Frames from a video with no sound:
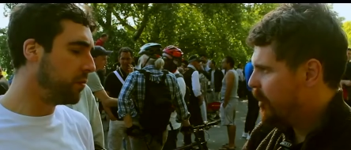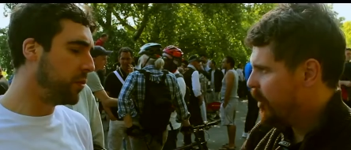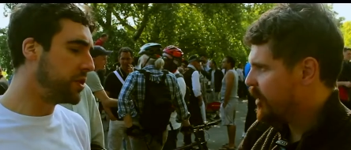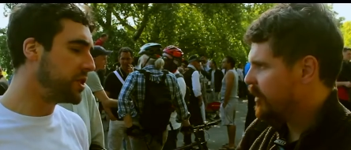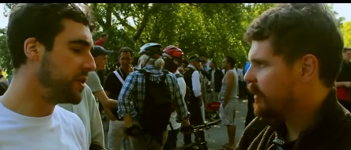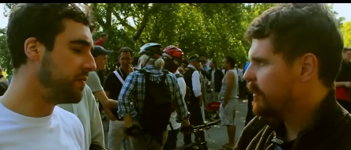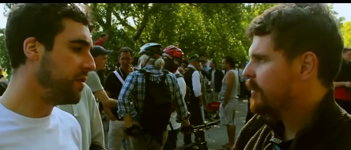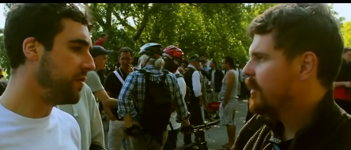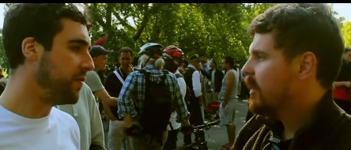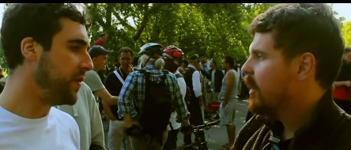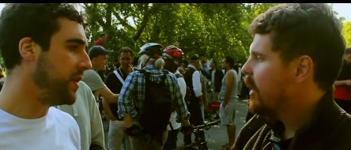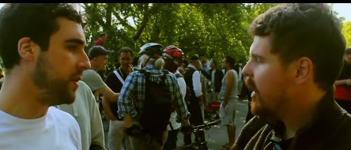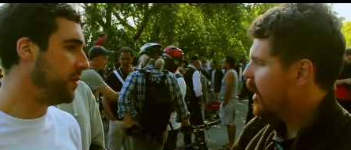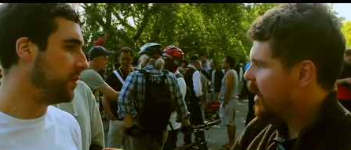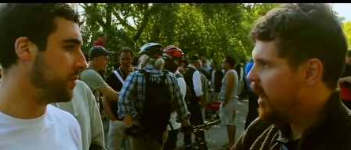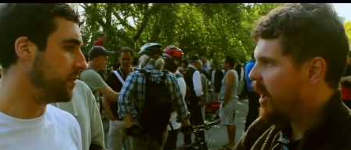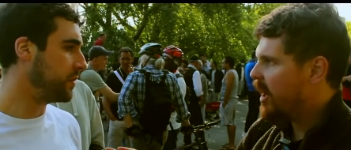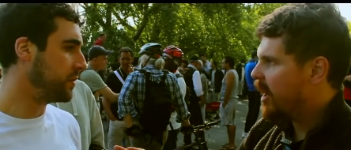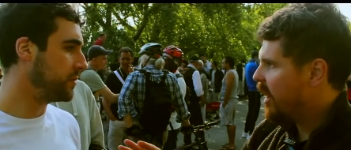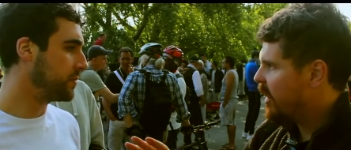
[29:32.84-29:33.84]
Speaker 1: point.
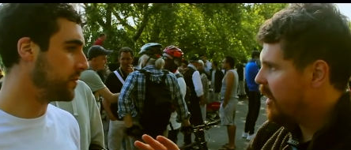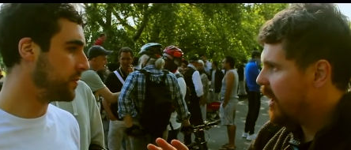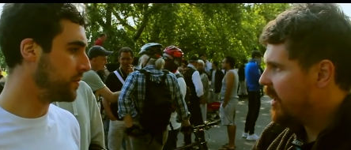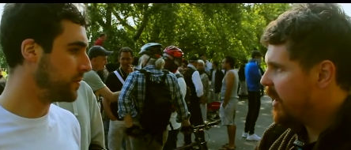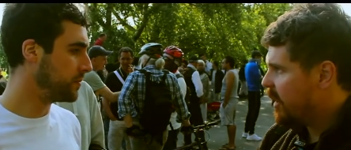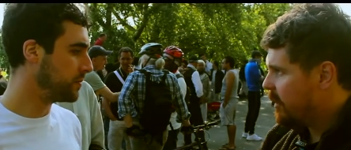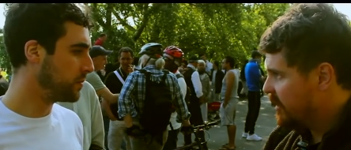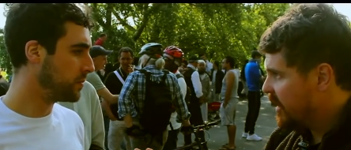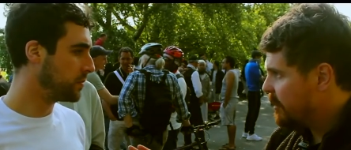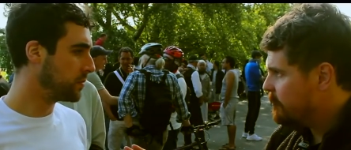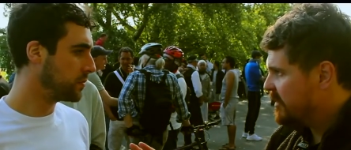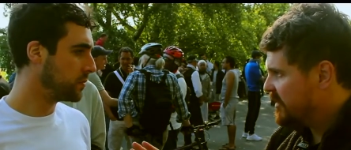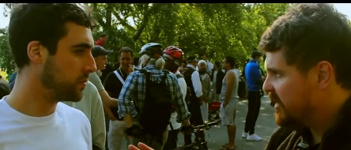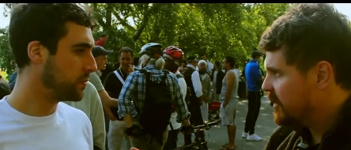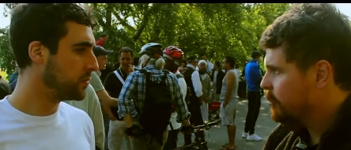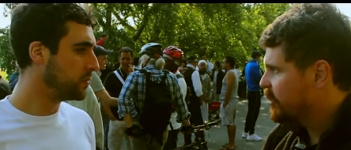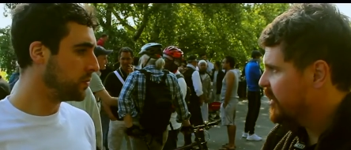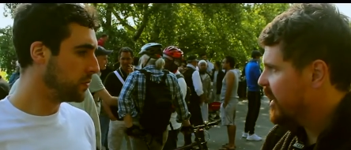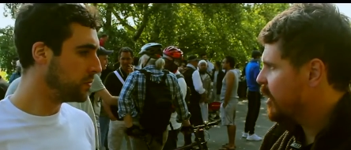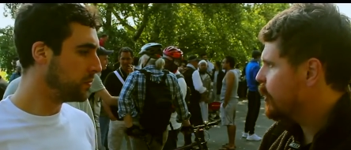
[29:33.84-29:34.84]
I, I, I, let me
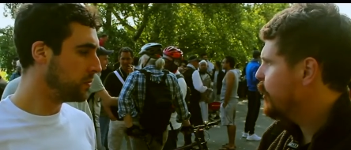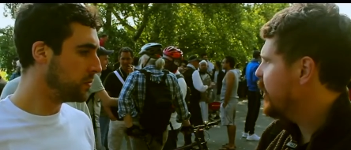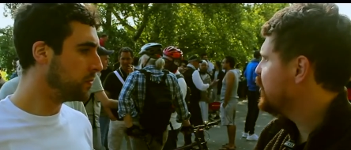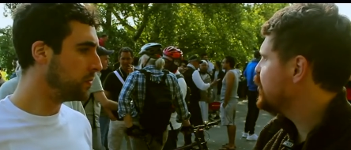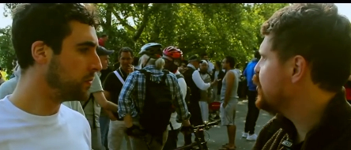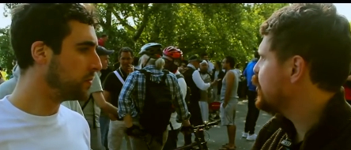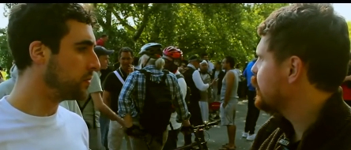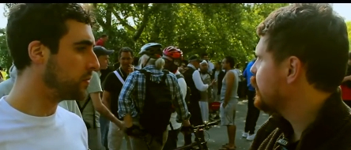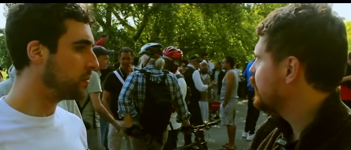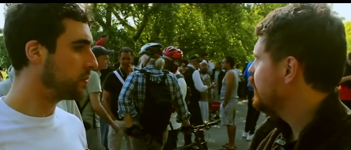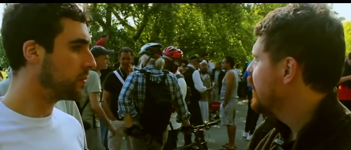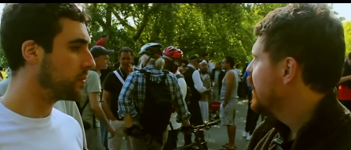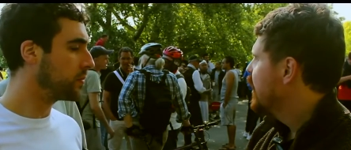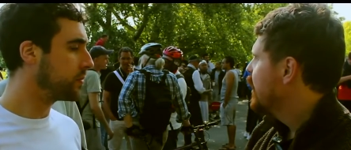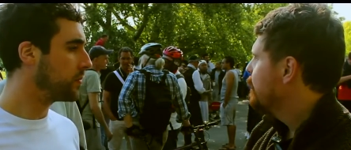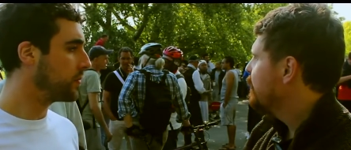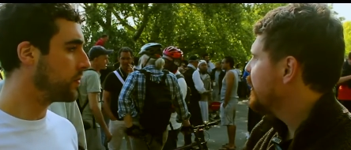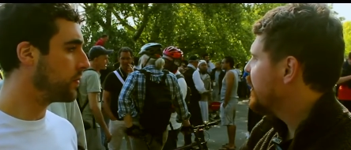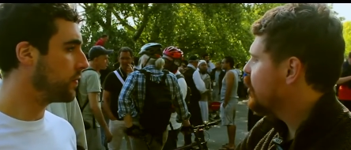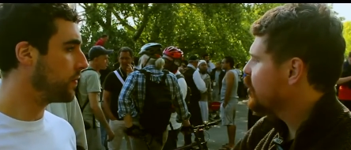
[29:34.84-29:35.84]
deal with that question
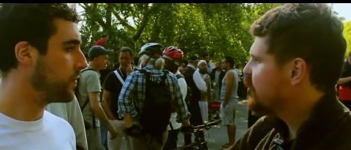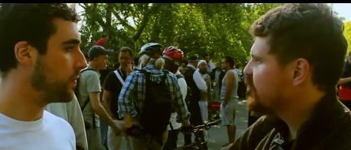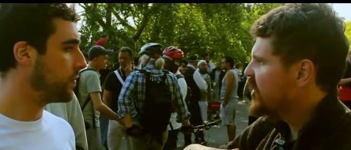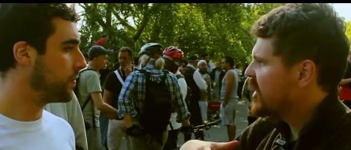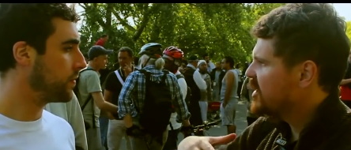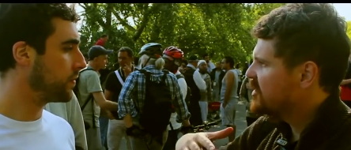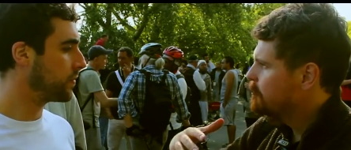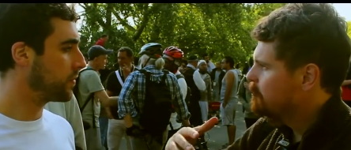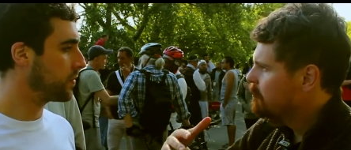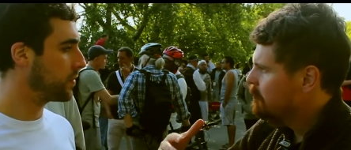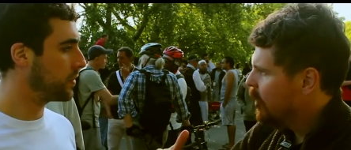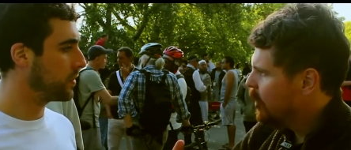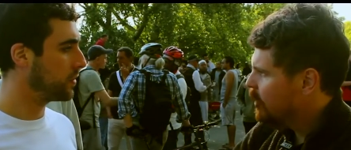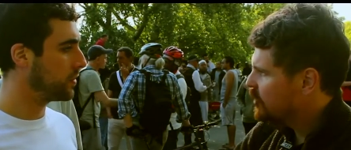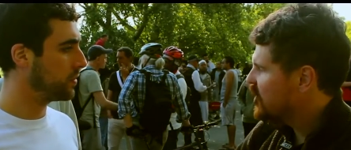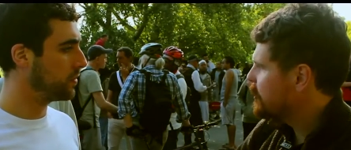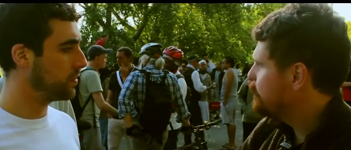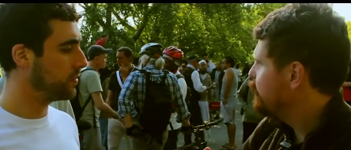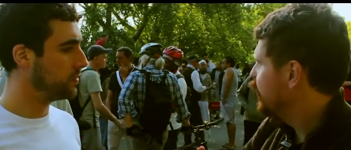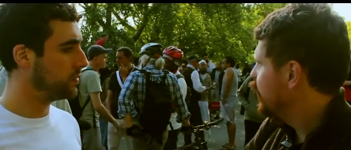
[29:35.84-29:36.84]
because there's
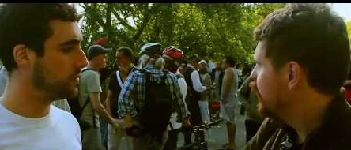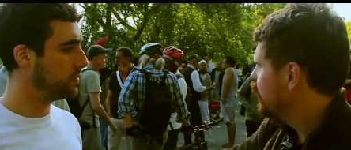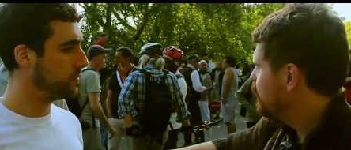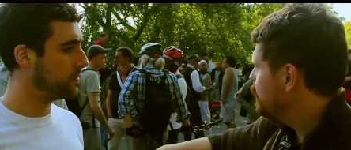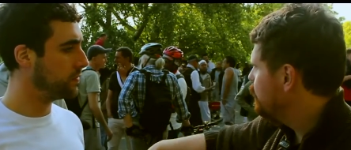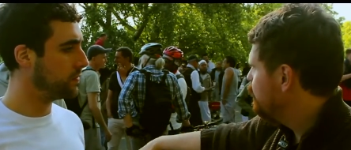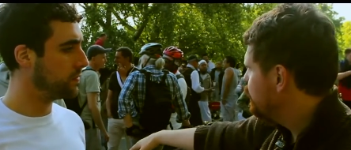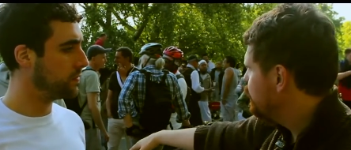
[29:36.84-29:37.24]
multiple